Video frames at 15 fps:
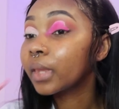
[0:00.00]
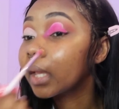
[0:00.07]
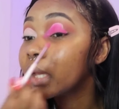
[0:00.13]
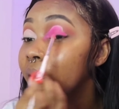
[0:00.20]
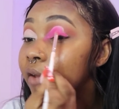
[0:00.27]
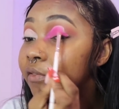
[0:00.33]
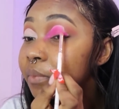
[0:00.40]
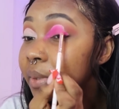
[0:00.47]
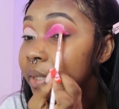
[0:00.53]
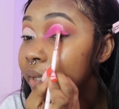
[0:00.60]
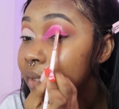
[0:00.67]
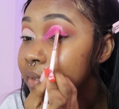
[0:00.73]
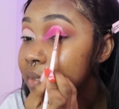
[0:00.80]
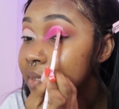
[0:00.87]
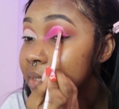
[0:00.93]
In everybody
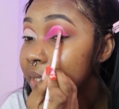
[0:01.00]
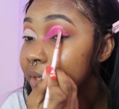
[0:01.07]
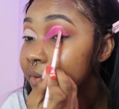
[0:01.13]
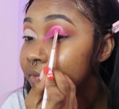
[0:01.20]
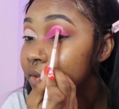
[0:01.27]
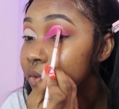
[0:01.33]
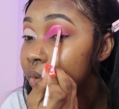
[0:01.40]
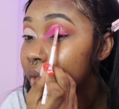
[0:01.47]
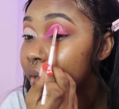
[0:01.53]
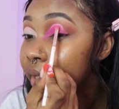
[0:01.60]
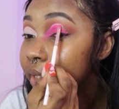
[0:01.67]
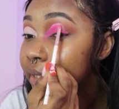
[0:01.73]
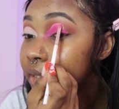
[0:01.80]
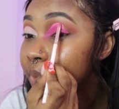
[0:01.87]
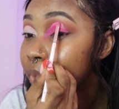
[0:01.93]
else's life, you are
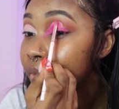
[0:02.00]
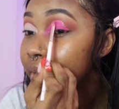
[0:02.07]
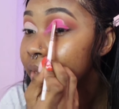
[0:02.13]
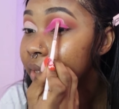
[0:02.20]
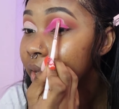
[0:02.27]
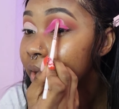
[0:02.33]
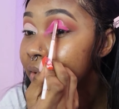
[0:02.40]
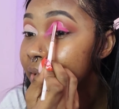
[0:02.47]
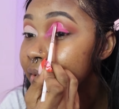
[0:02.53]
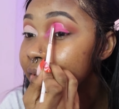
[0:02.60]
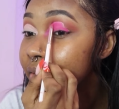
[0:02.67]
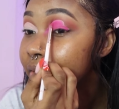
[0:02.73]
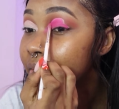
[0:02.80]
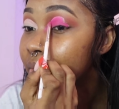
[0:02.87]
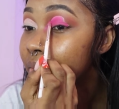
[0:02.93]
a supporting
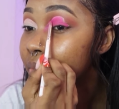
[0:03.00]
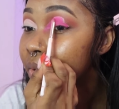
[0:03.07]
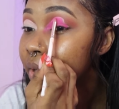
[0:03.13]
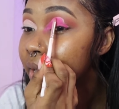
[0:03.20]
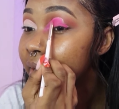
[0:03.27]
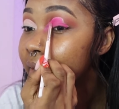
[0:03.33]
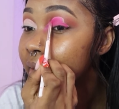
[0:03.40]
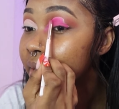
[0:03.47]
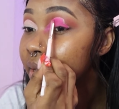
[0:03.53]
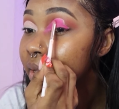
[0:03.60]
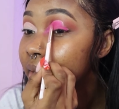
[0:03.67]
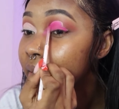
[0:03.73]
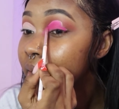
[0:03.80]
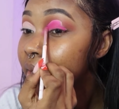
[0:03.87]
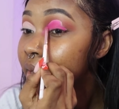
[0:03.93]
character or a
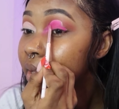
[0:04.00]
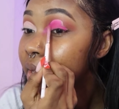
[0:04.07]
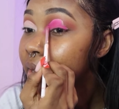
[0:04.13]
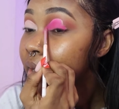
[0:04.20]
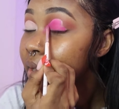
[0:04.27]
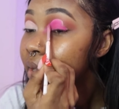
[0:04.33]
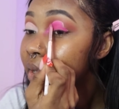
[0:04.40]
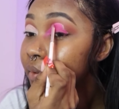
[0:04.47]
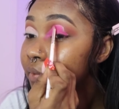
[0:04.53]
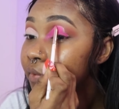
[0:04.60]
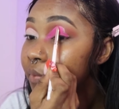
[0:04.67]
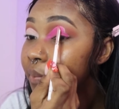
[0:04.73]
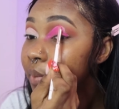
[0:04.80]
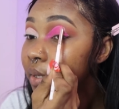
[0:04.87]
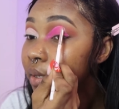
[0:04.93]

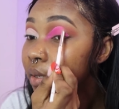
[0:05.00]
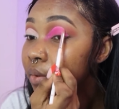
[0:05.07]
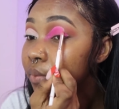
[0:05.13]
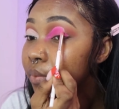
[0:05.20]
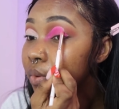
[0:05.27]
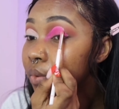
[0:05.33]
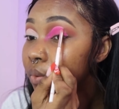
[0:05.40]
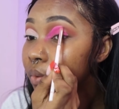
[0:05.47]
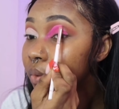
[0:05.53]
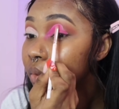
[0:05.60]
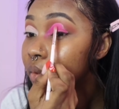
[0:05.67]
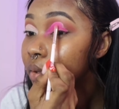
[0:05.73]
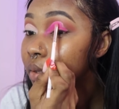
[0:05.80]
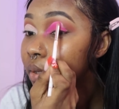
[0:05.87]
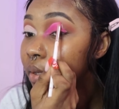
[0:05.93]
non-speaking role,
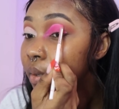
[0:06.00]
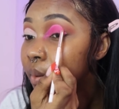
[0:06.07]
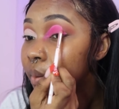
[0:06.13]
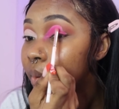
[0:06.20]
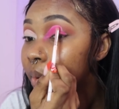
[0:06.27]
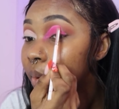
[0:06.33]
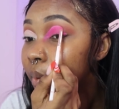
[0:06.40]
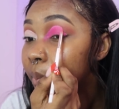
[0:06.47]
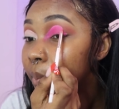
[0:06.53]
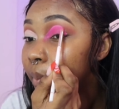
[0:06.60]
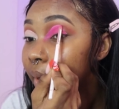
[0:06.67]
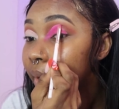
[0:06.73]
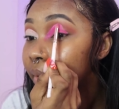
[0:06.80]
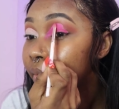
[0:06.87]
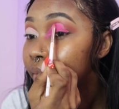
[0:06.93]

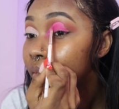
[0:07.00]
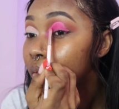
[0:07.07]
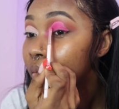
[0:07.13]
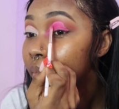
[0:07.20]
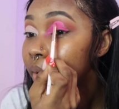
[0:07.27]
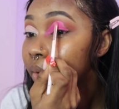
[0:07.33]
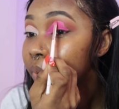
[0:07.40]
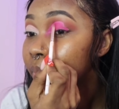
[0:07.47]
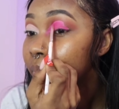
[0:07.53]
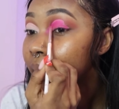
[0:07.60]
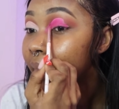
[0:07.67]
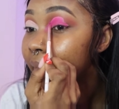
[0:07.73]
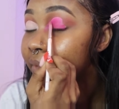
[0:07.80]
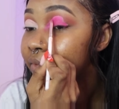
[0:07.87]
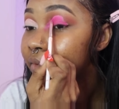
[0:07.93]
but no one will
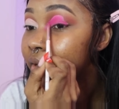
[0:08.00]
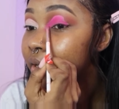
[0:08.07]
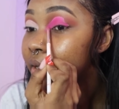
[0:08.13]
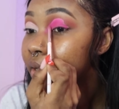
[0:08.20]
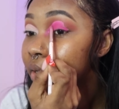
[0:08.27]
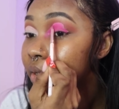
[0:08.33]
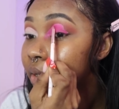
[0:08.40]
ever